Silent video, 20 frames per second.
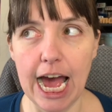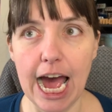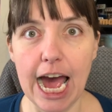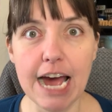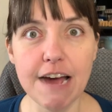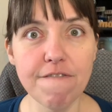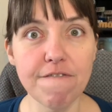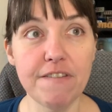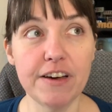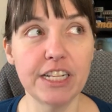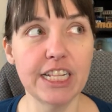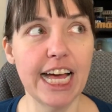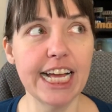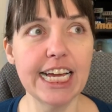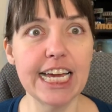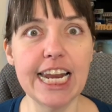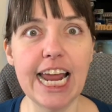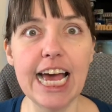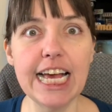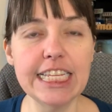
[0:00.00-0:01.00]
I felt
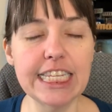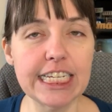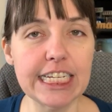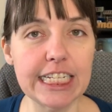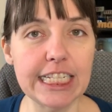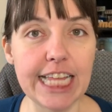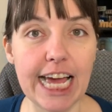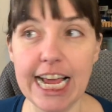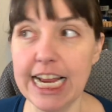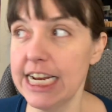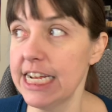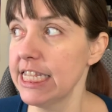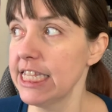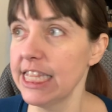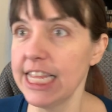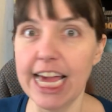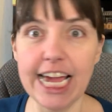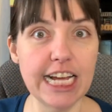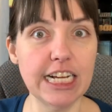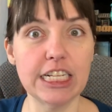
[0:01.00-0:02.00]
like it escalated
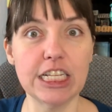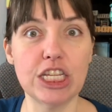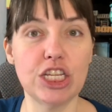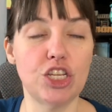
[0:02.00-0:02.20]
like